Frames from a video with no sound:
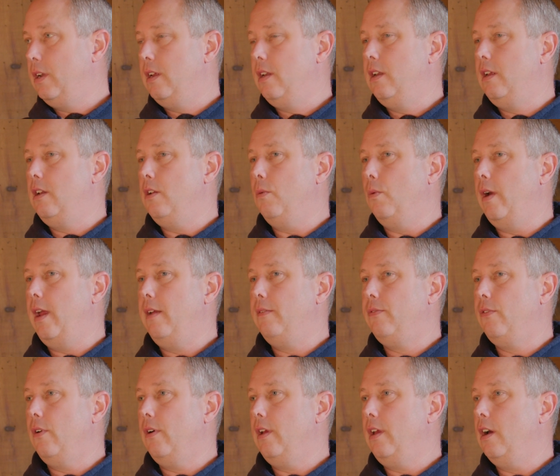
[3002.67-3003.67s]
We didn't need to
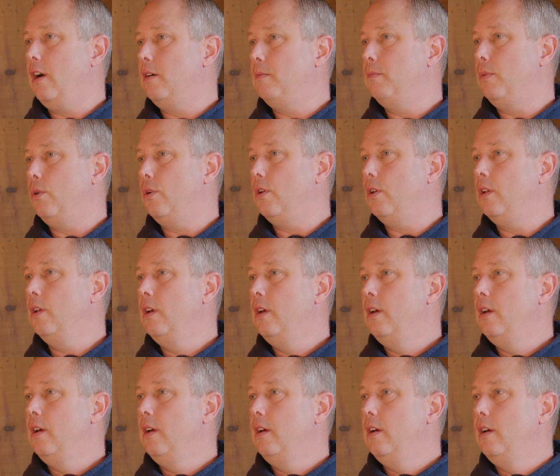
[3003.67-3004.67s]
wait for a young bull
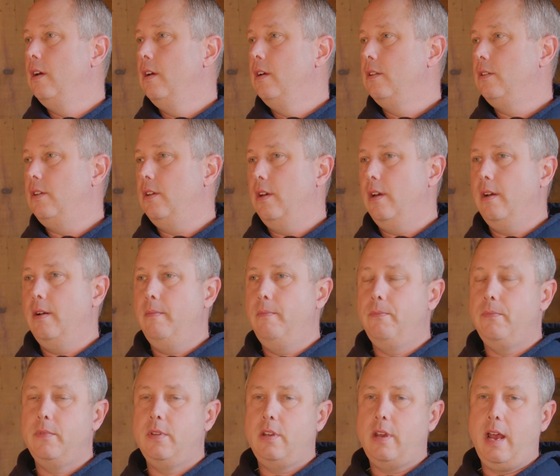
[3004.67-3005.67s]

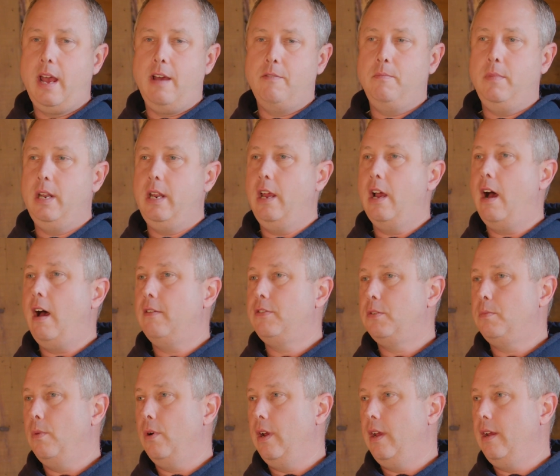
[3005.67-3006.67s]
to have many
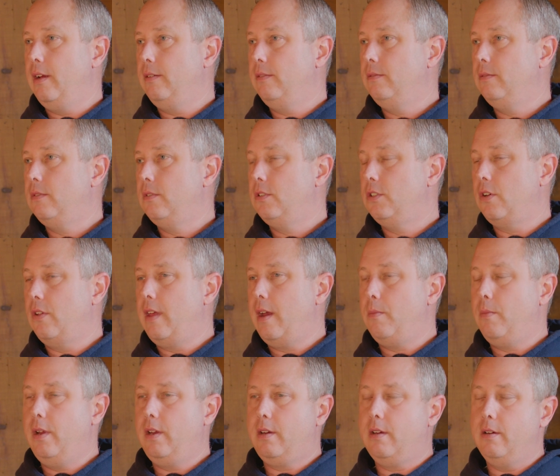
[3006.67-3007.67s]
offspring so
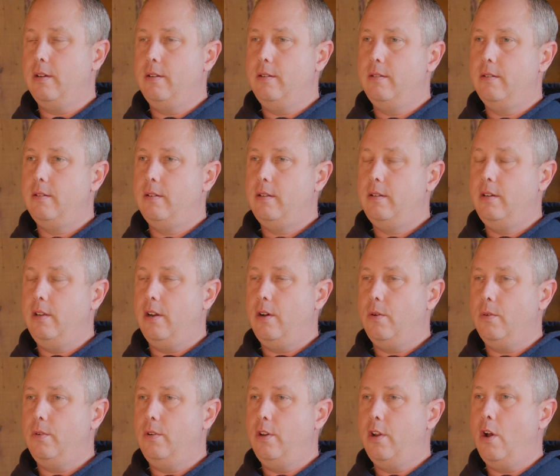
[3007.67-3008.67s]
that we could,
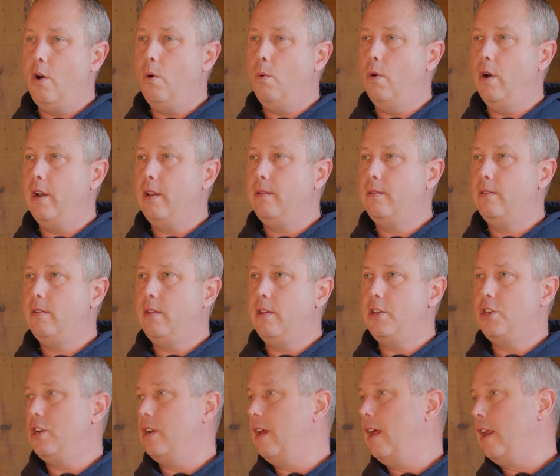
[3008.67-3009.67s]
know what
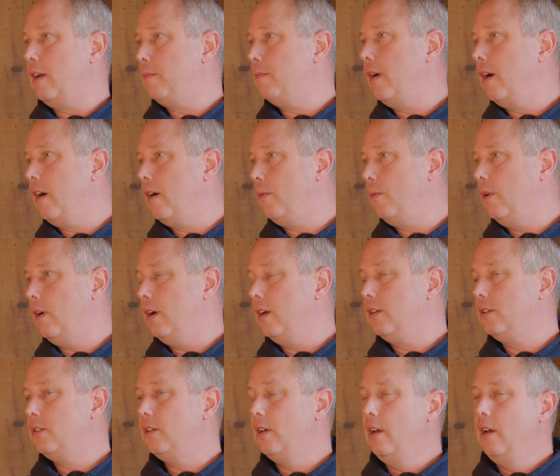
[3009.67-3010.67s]
the genetic merit
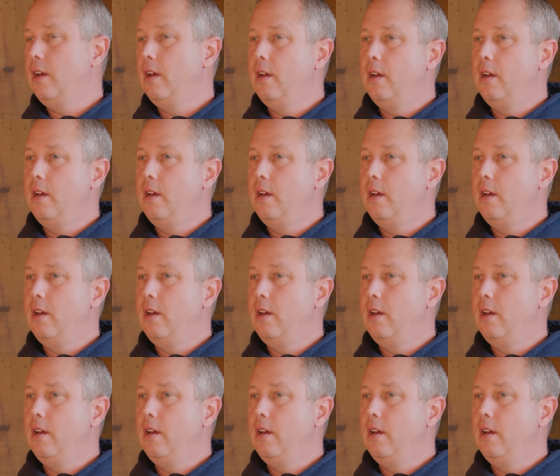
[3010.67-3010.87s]
was.